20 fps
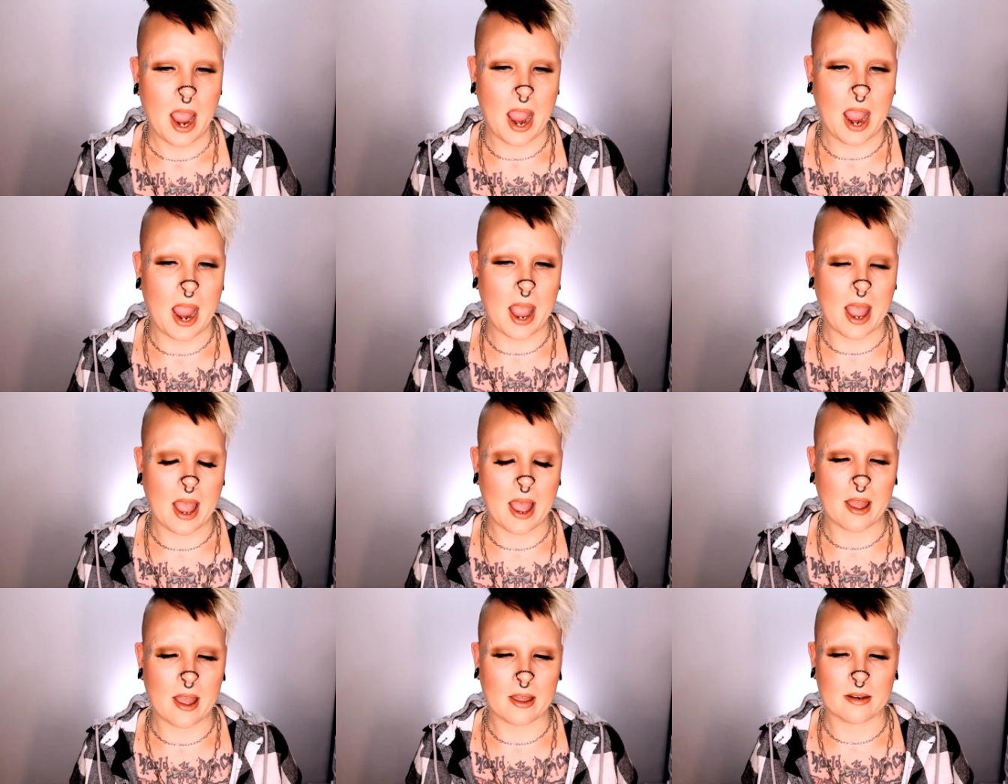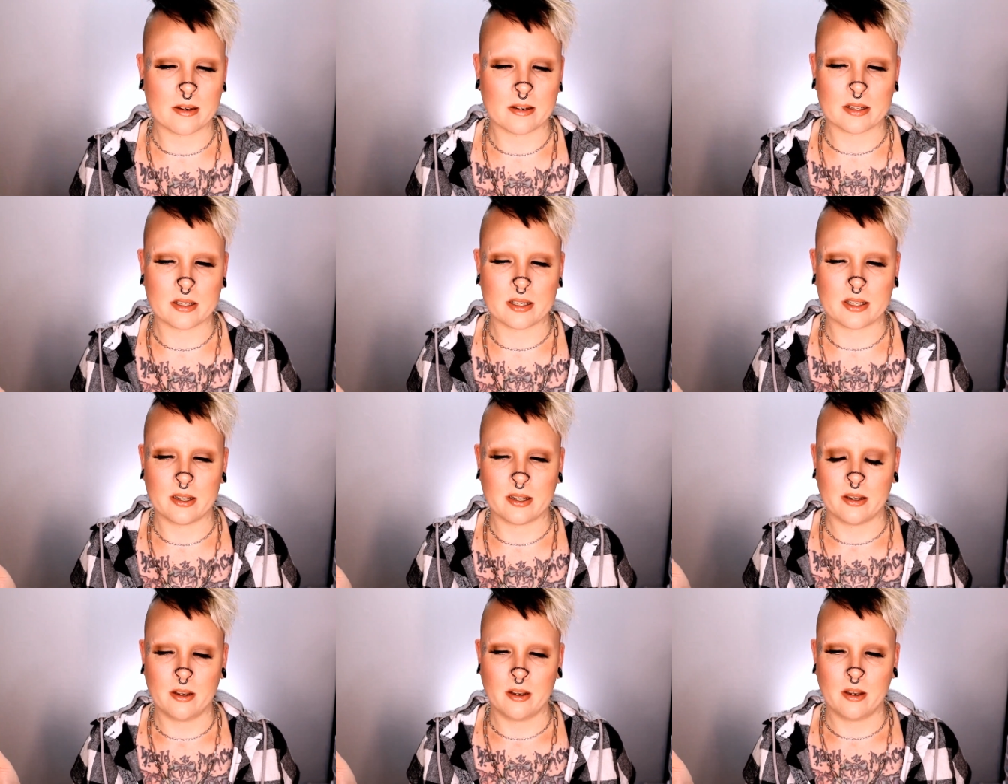And
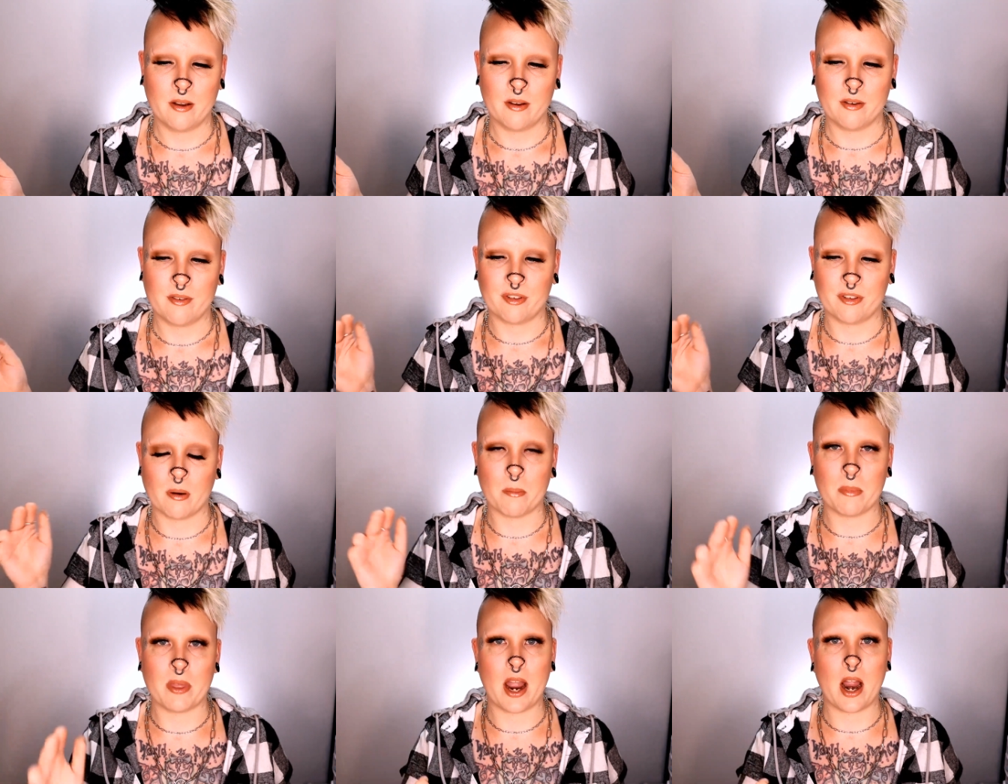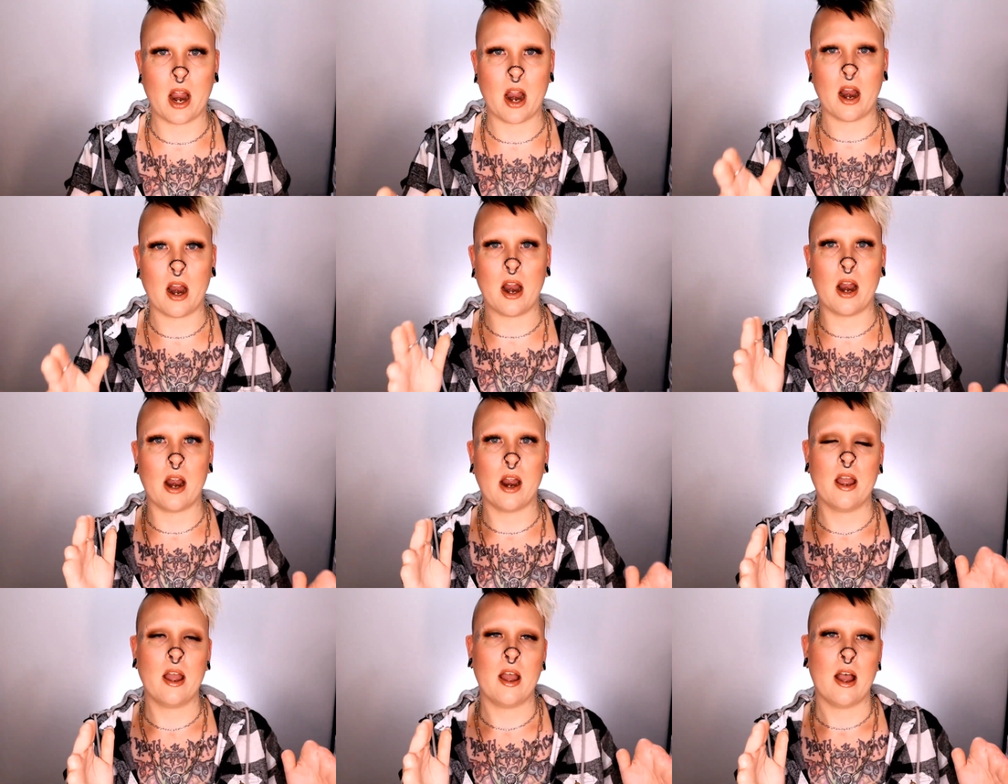from
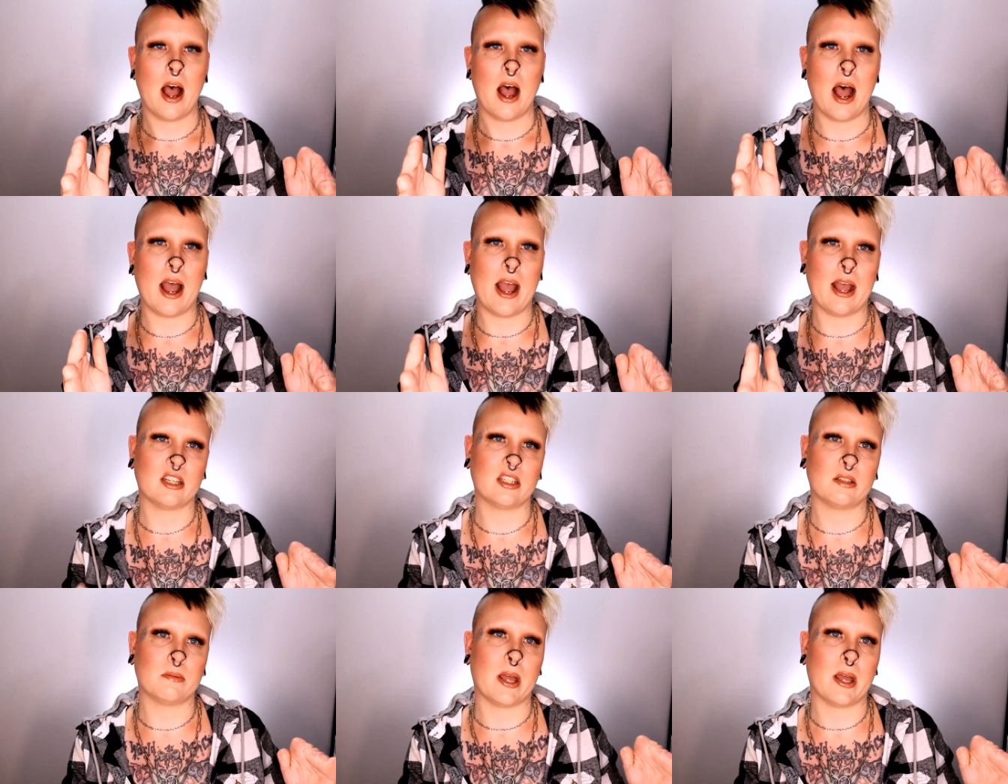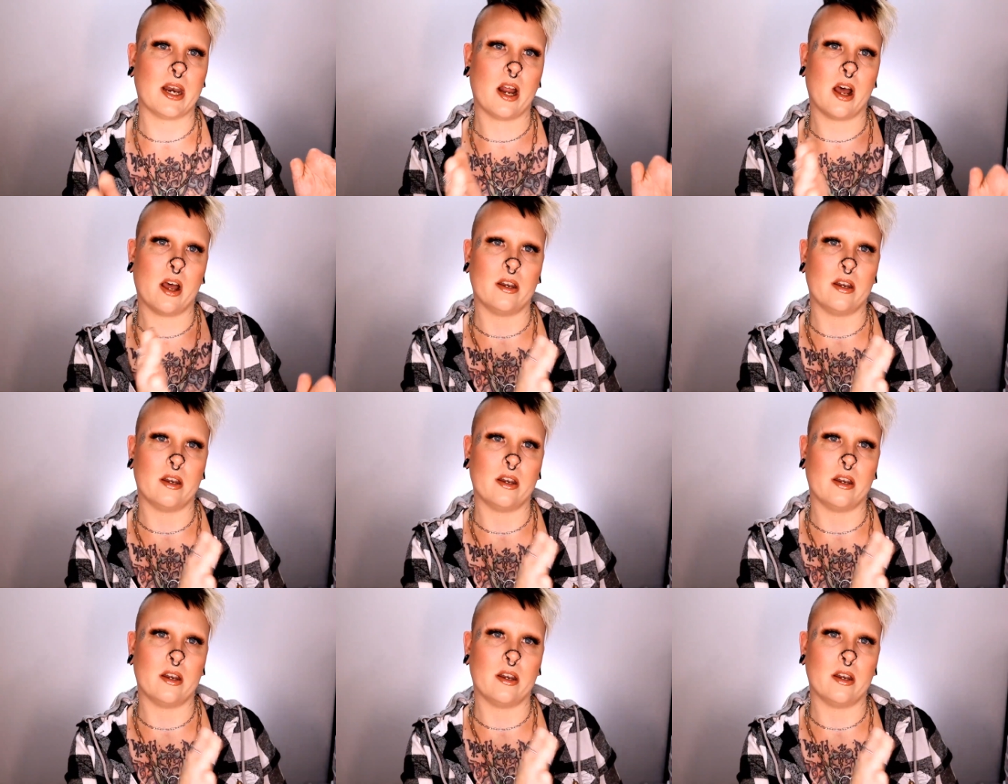there I spent